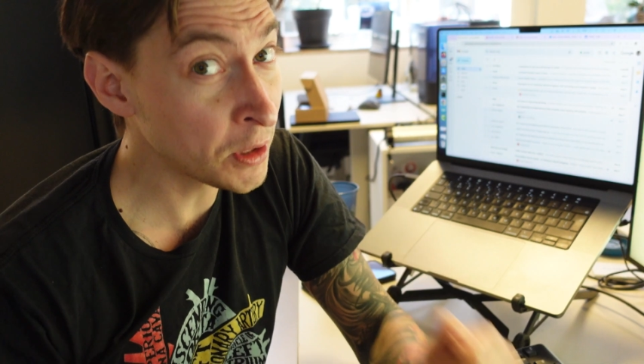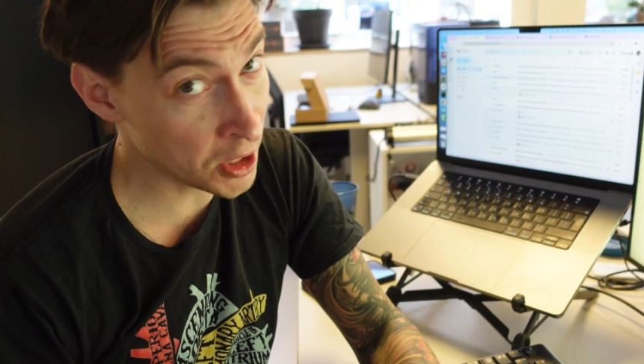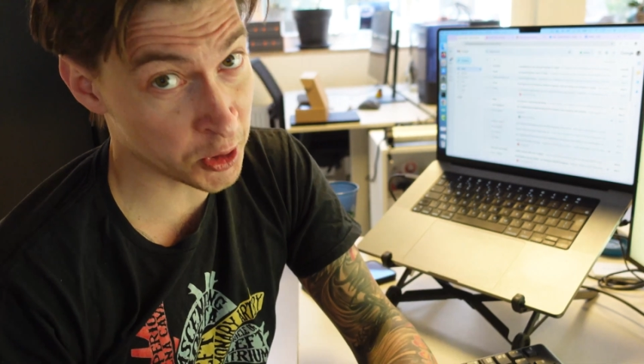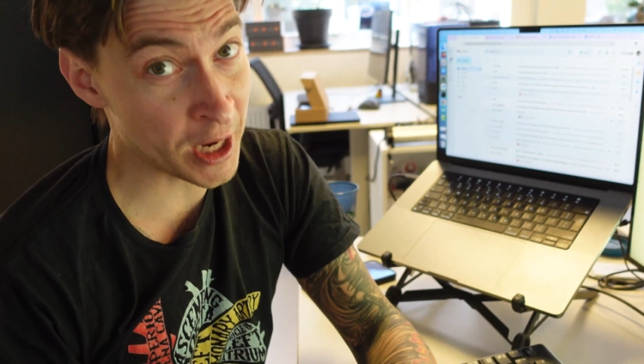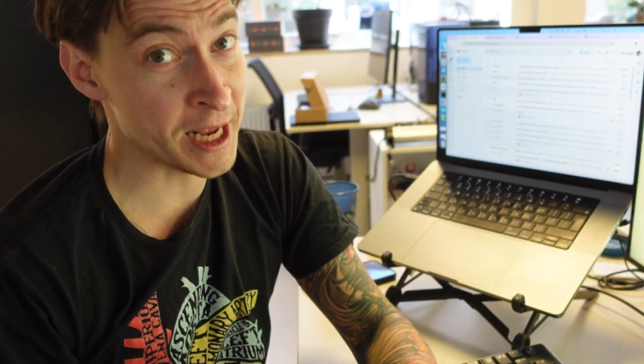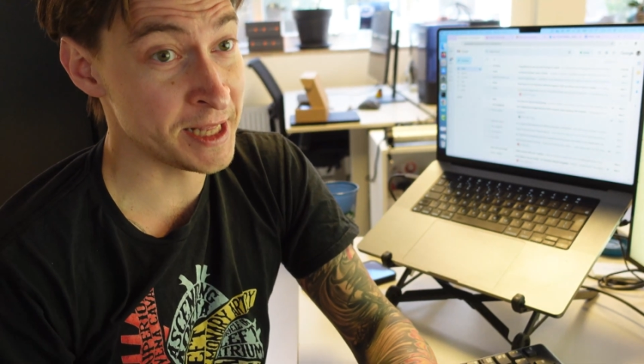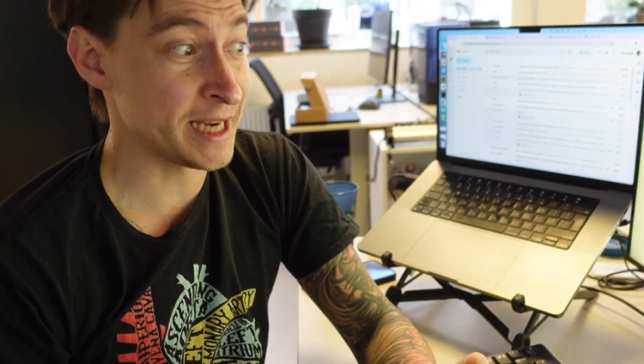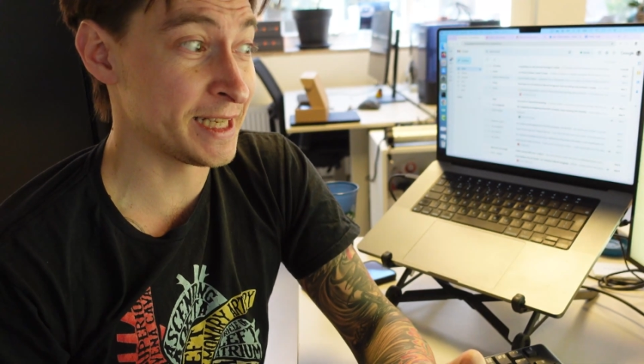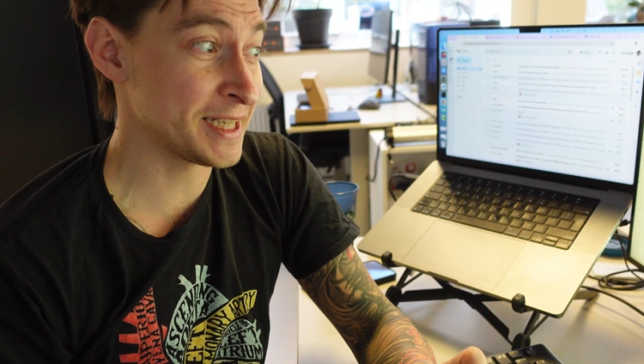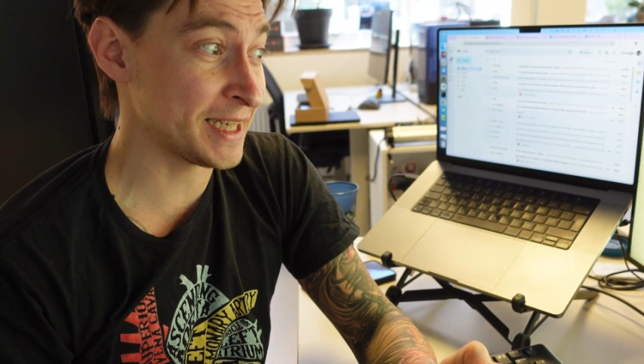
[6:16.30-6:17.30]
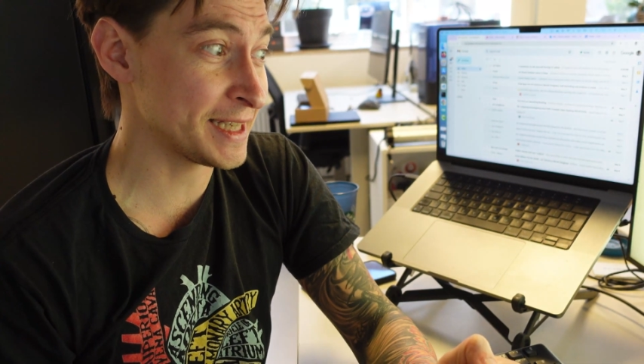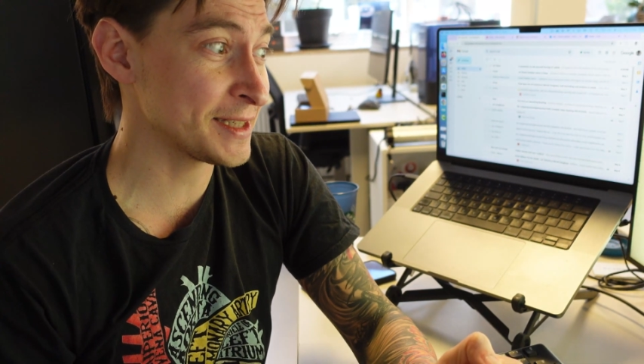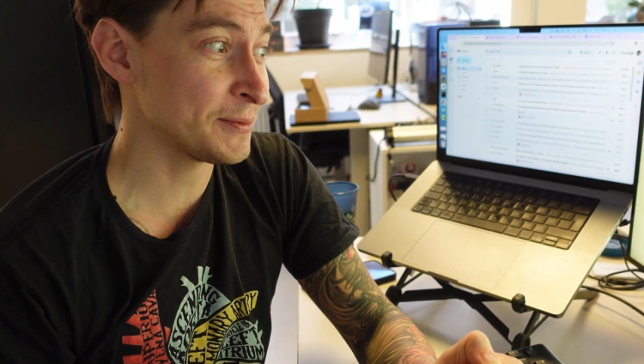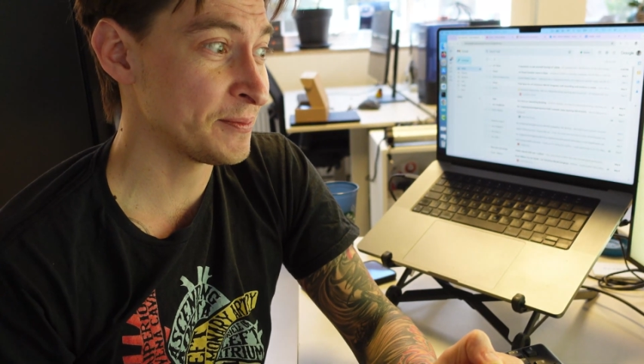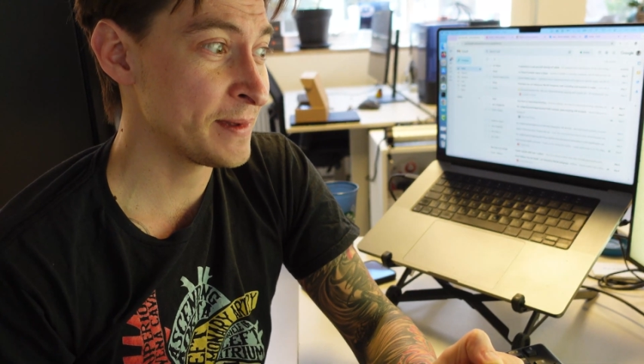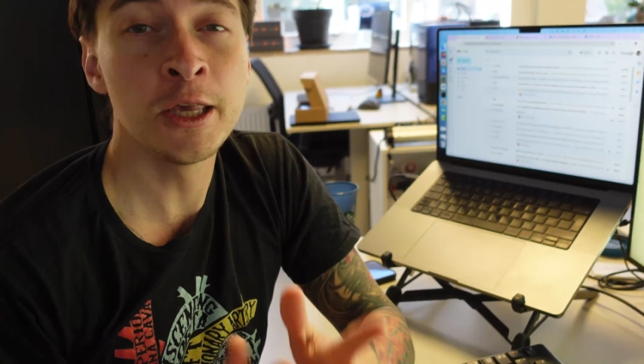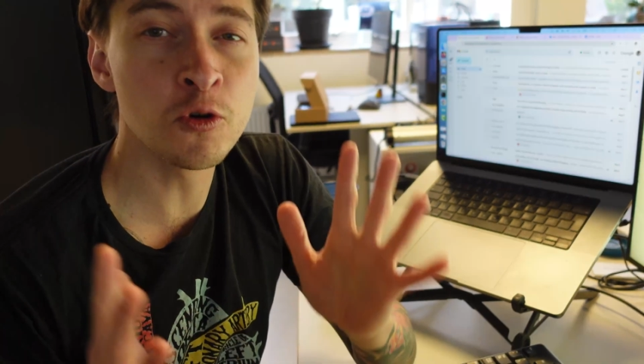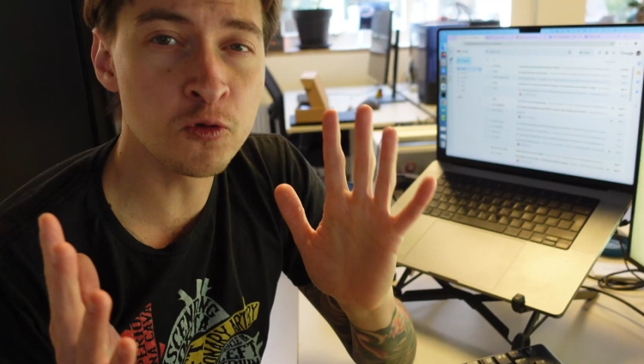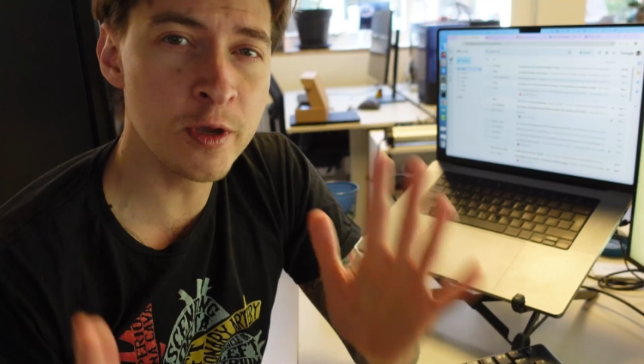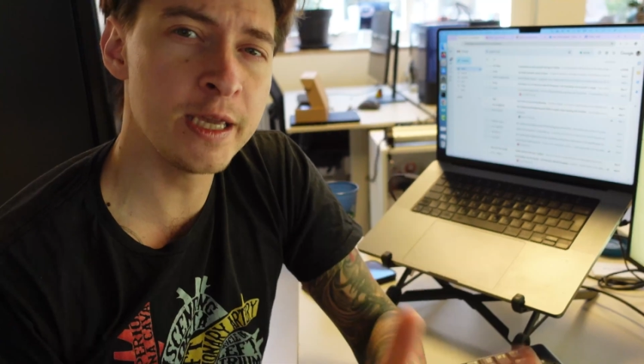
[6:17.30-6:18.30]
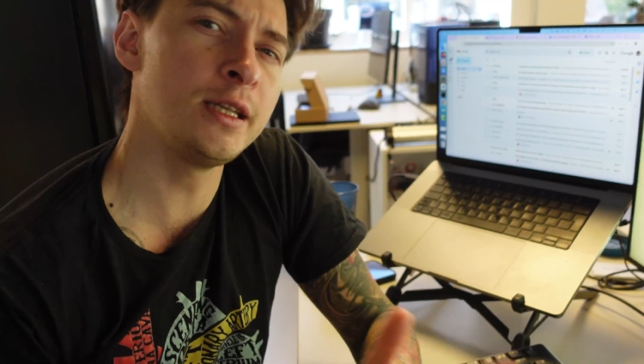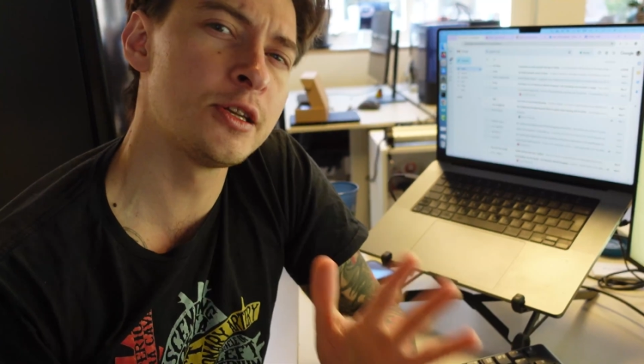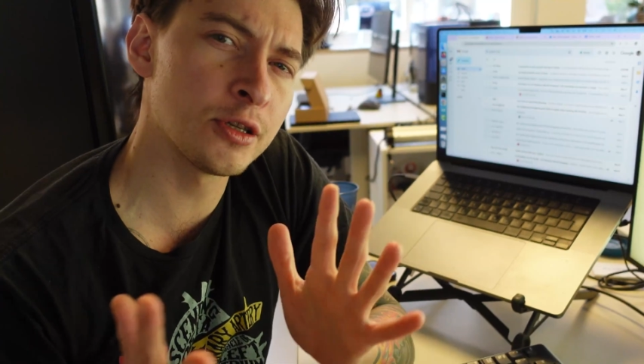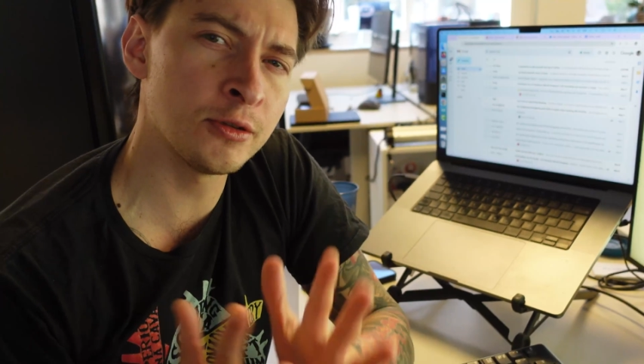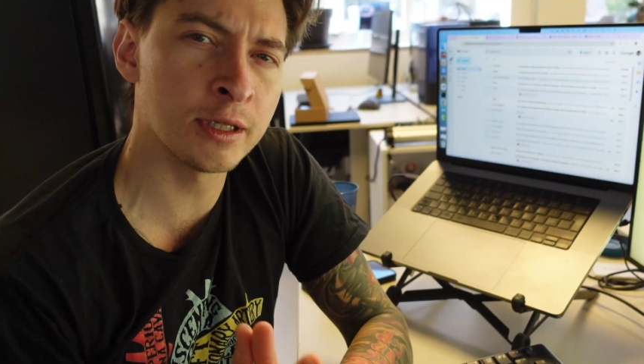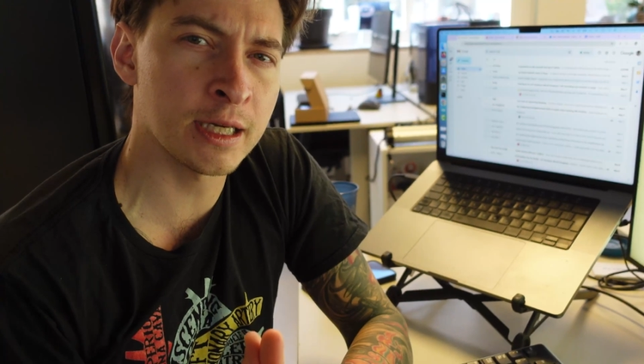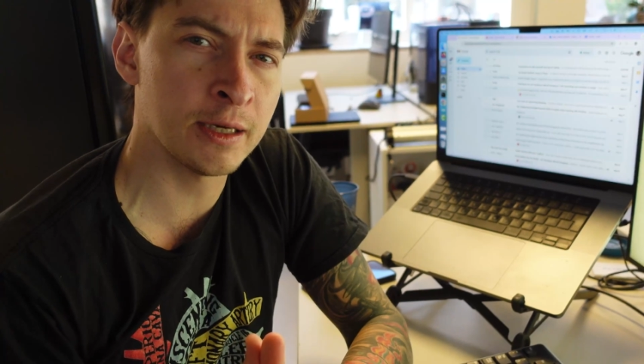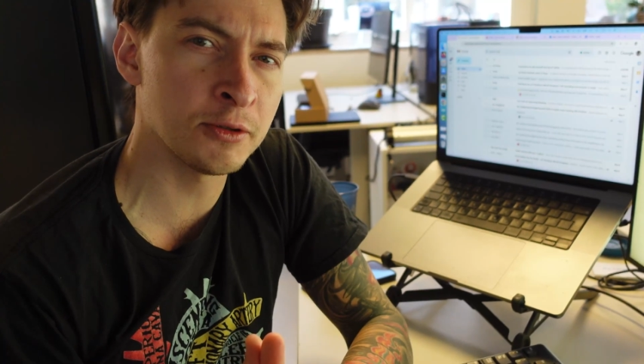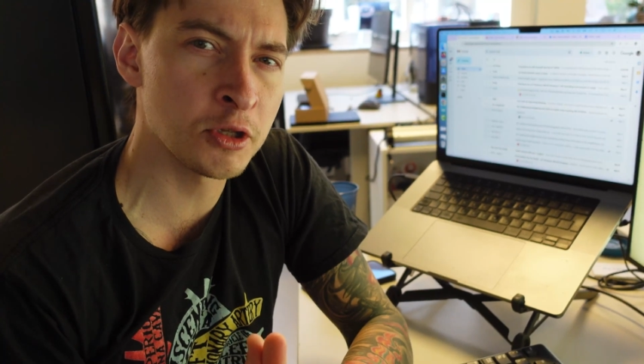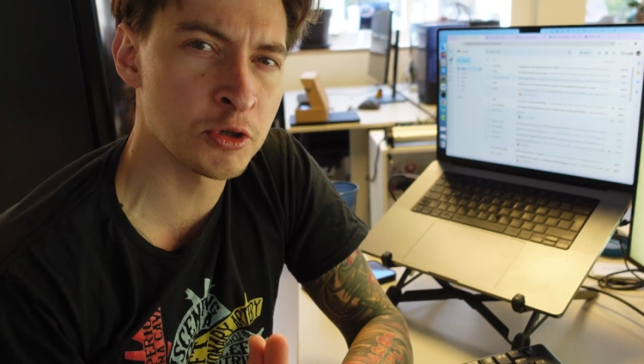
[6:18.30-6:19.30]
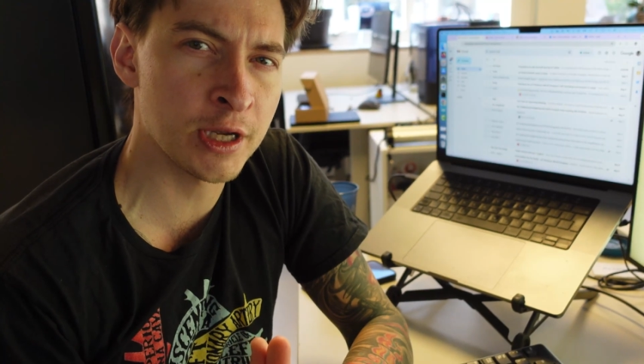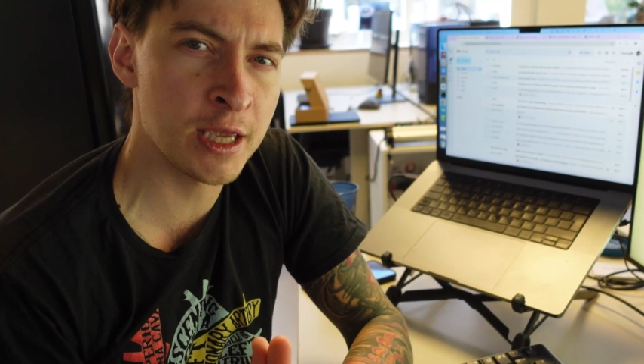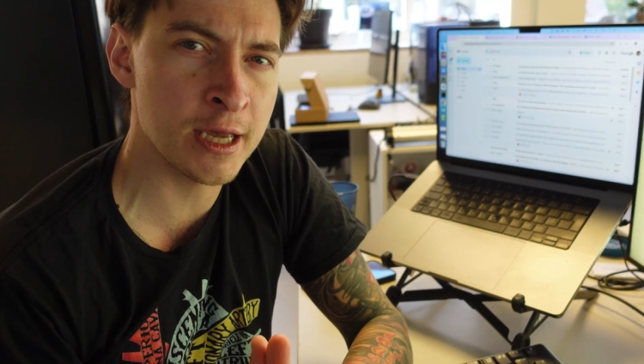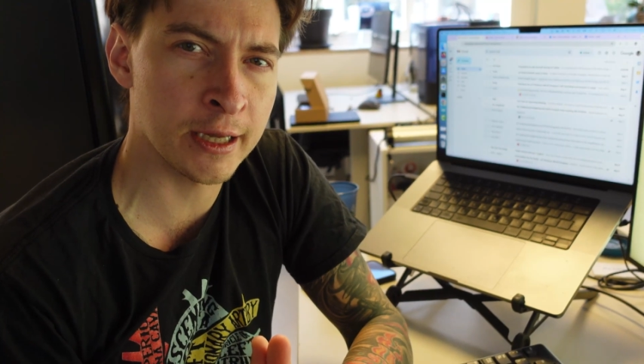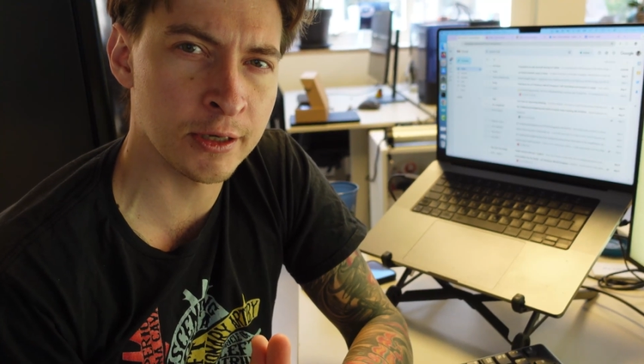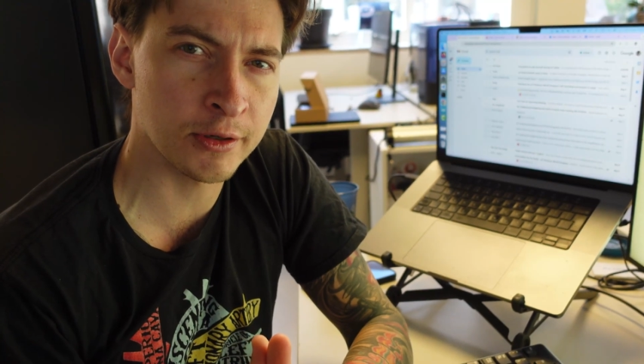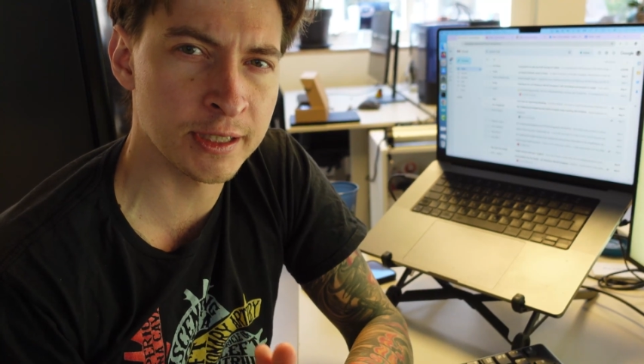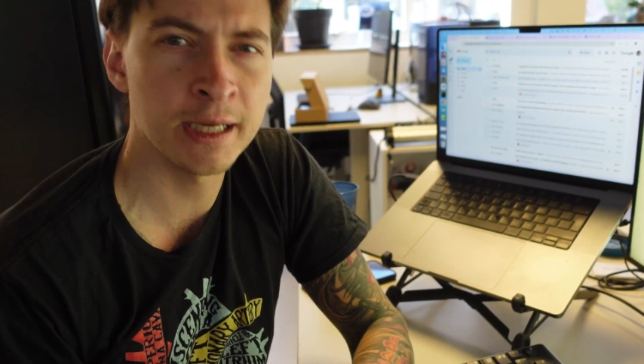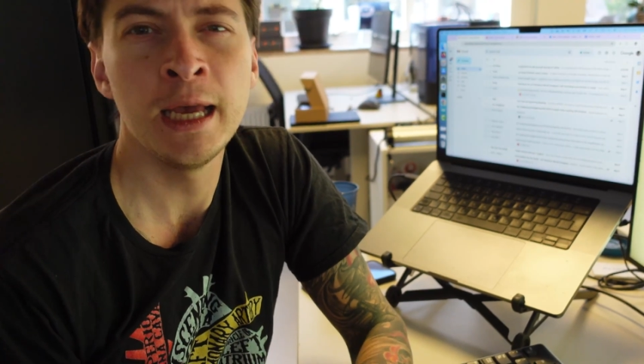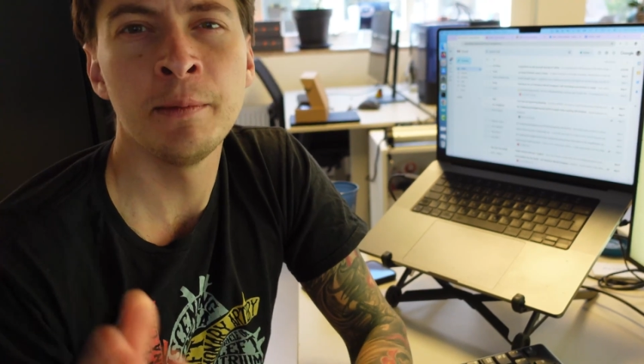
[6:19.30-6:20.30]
a training dataset. You really should not count on training accuracy,